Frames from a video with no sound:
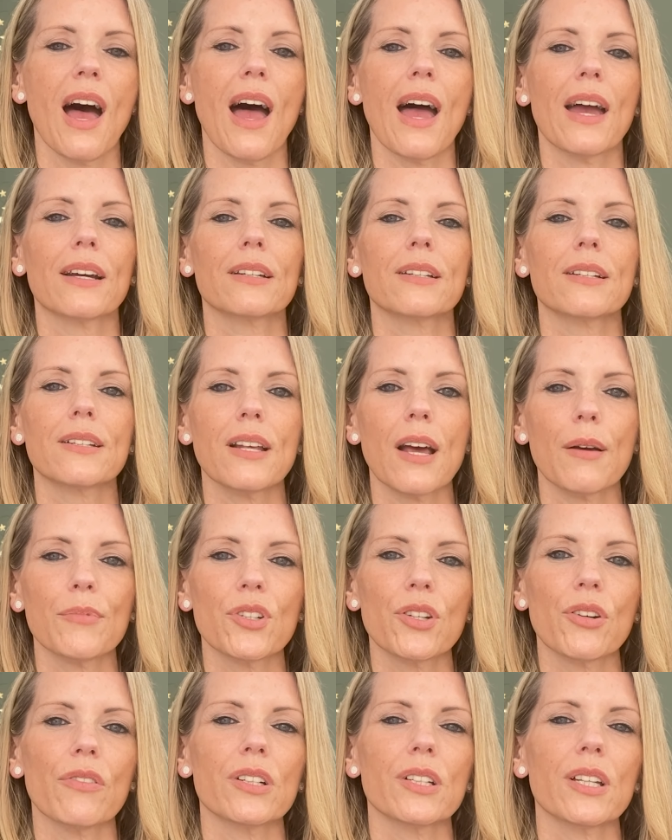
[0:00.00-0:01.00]

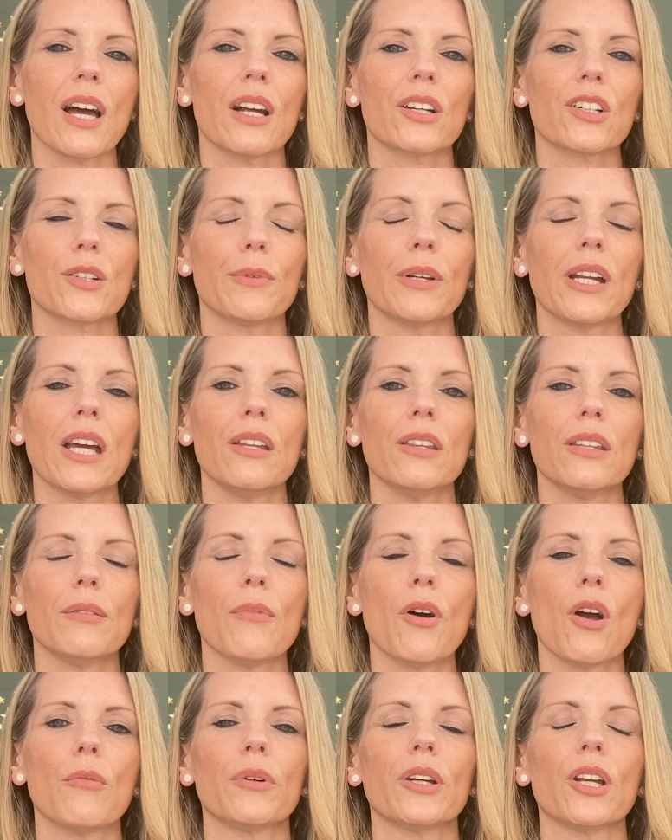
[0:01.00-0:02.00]
Accept your attachment in the
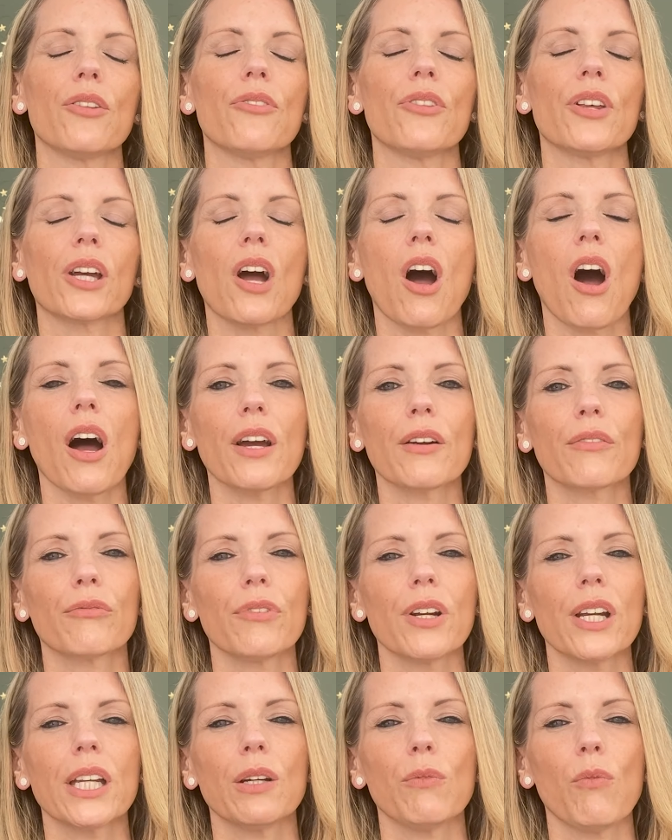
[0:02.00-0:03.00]
moment and think, I
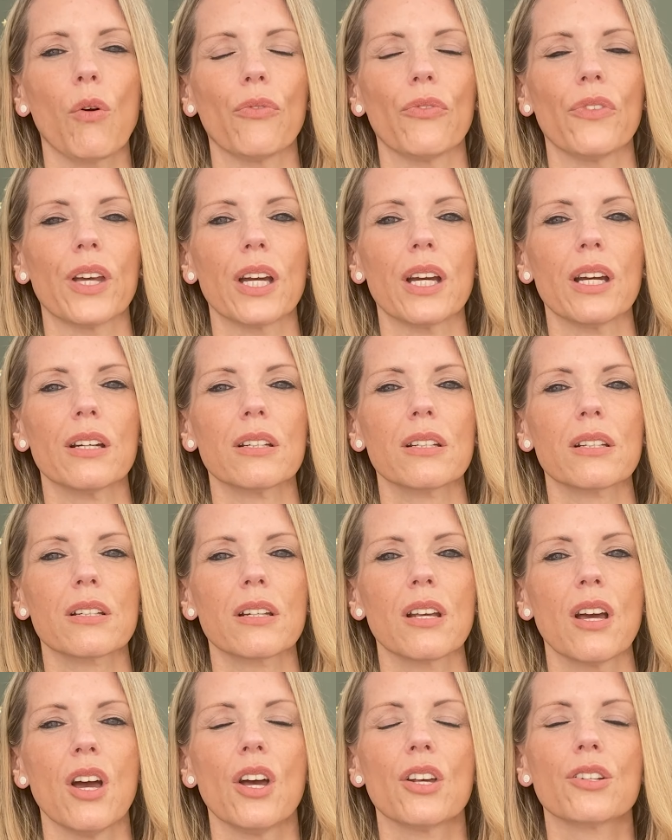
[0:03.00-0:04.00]
really want
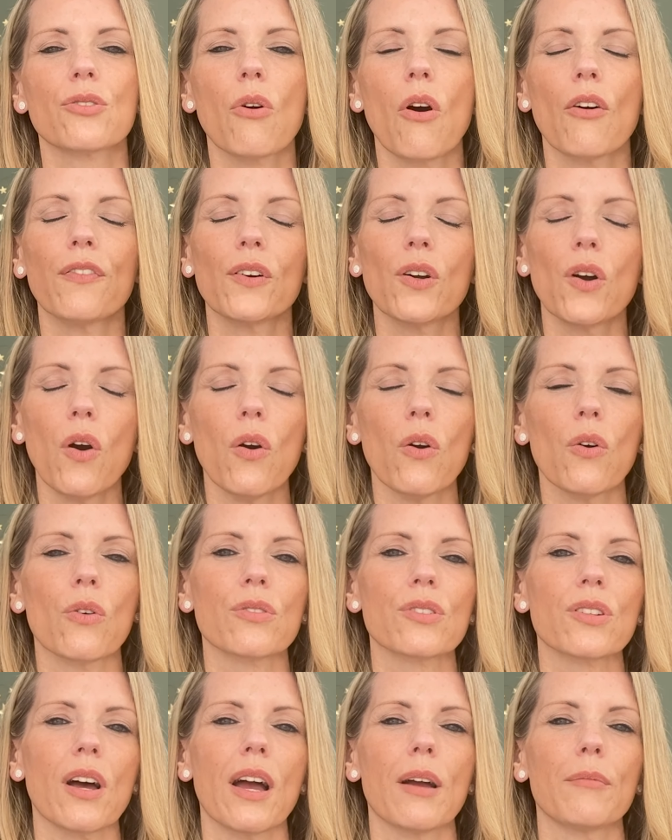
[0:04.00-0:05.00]
this, so of
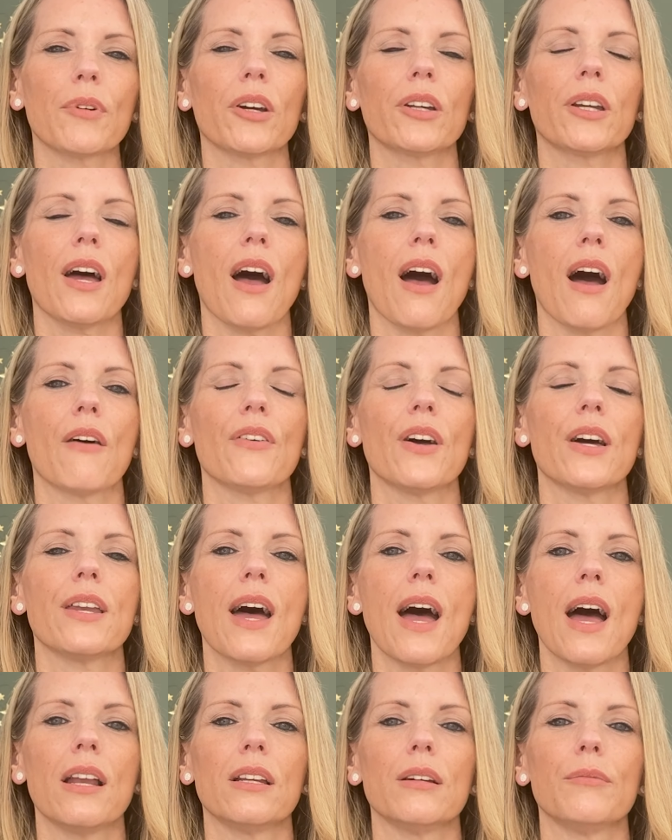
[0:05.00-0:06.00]
course I'm going to have
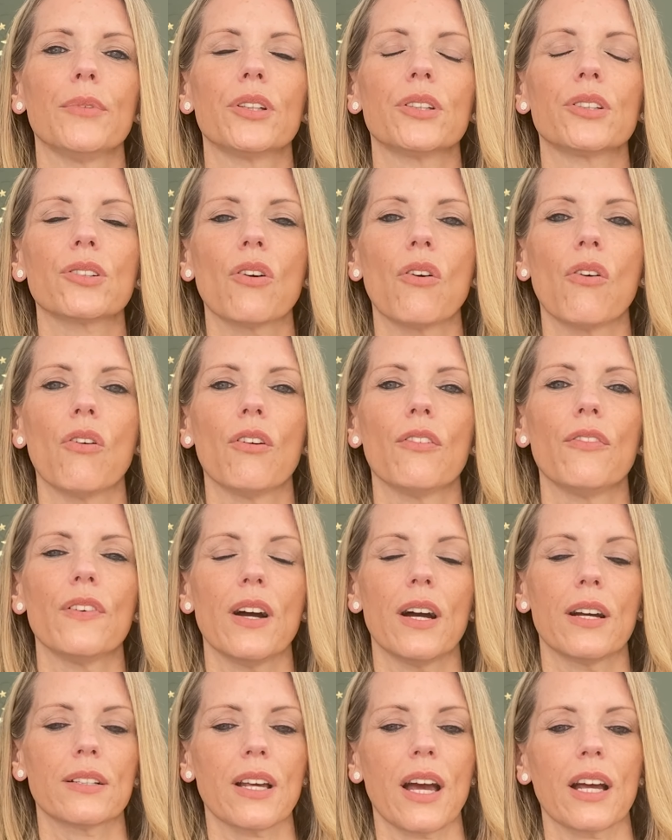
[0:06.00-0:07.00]
an element
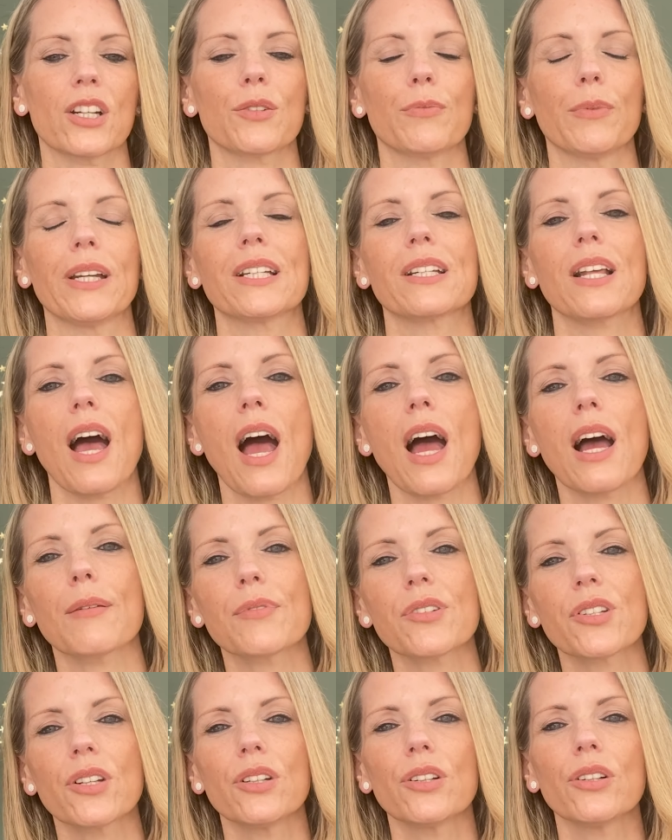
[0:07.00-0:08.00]
of attachment. It's
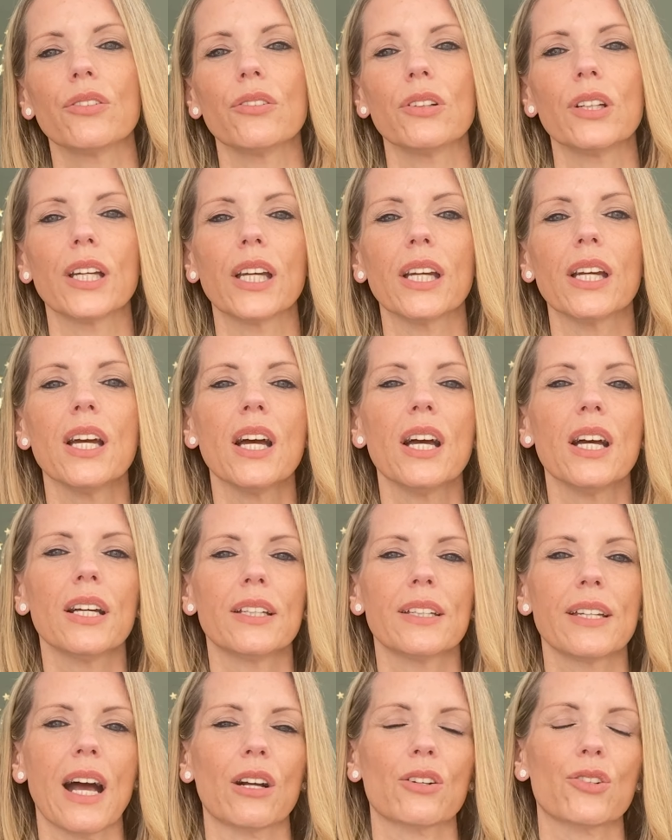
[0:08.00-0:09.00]
absolutely
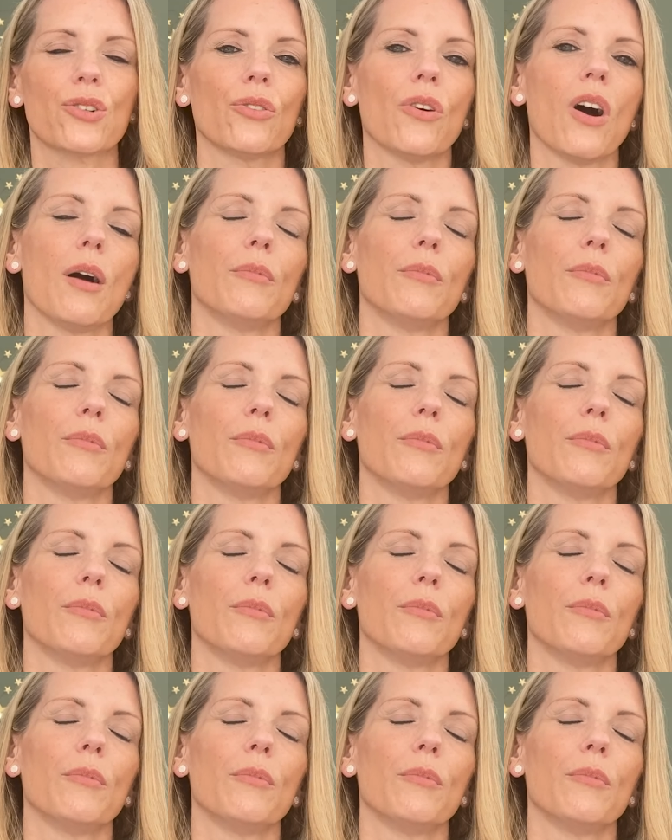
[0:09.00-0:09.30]
natural.